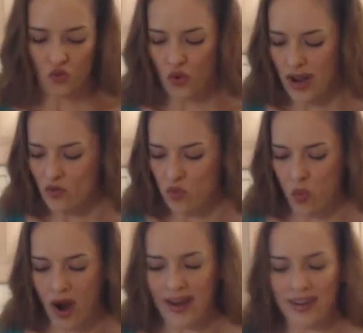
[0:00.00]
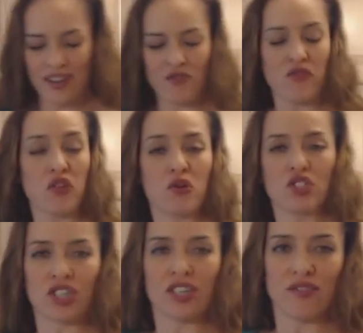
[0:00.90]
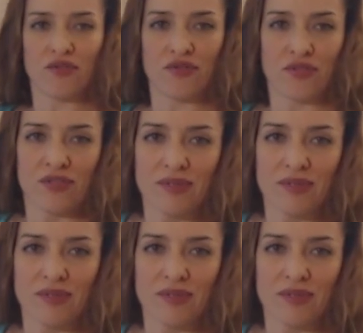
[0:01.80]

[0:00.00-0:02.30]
red wine infusion of